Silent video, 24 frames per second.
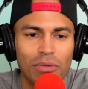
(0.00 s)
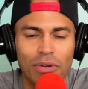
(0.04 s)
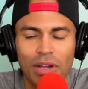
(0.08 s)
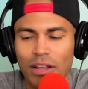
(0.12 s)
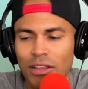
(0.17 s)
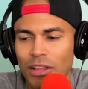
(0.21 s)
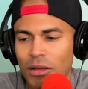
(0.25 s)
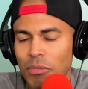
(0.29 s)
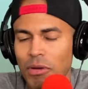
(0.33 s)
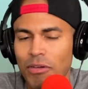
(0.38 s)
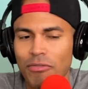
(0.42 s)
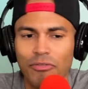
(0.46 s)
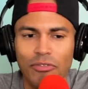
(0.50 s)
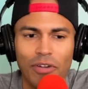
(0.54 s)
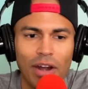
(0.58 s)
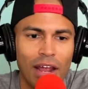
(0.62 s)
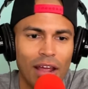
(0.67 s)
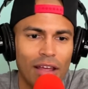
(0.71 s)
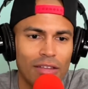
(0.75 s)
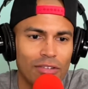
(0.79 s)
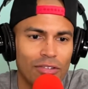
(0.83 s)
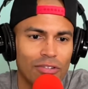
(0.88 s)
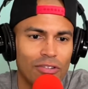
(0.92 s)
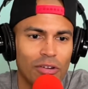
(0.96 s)
We're not talking about
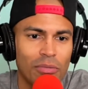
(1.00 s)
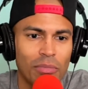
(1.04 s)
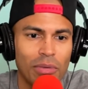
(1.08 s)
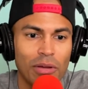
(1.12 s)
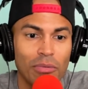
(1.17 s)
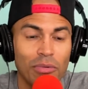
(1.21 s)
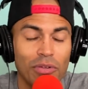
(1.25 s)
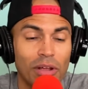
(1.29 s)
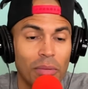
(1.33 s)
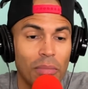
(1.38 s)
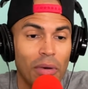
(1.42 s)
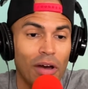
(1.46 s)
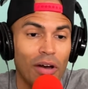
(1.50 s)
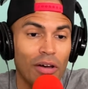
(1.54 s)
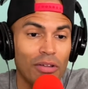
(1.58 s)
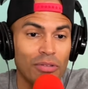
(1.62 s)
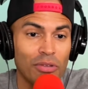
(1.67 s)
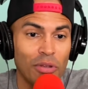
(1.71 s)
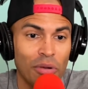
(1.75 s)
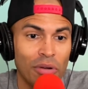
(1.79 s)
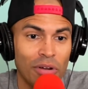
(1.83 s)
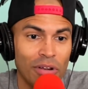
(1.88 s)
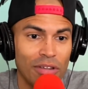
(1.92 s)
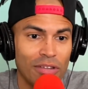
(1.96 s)
France or Germany. We're talking about
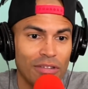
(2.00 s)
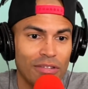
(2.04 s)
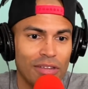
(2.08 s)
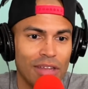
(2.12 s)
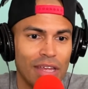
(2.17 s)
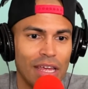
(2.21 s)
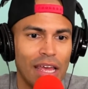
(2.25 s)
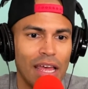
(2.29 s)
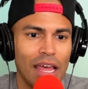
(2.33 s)
Honduras.